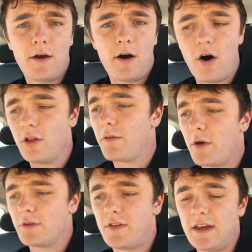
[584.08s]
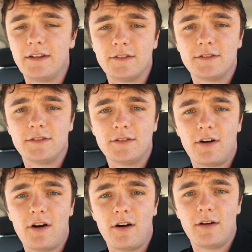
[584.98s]
All of those things
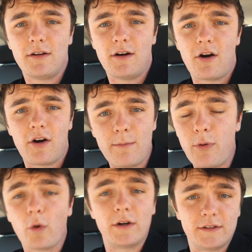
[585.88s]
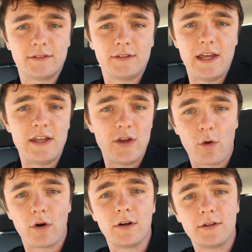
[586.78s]
are important in
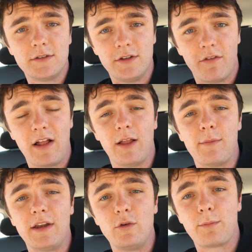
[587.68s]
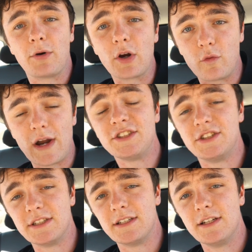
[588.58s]
your development and your
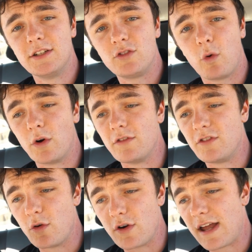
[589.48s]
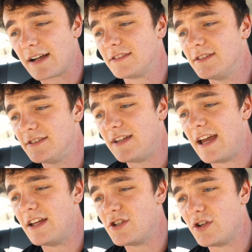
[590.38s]
progression towards your next
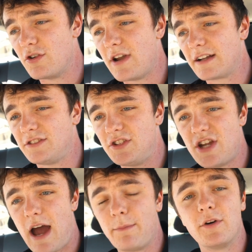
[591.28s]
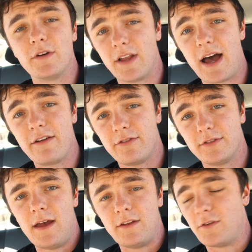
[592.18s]
stage and your next chapter of
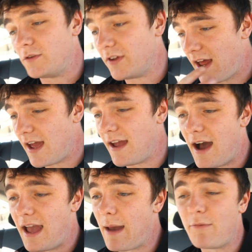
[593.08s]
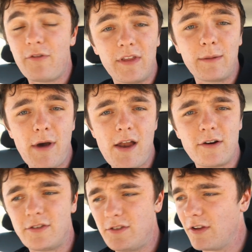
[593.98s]
life. And so today I am feeling
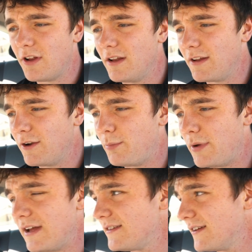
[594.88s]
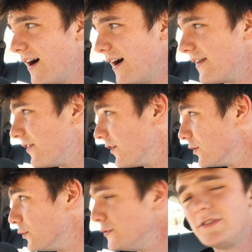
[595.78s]
better, still a little bit on the
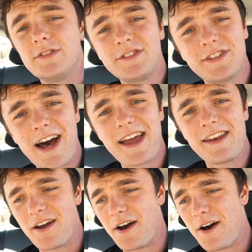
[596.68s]
loose side,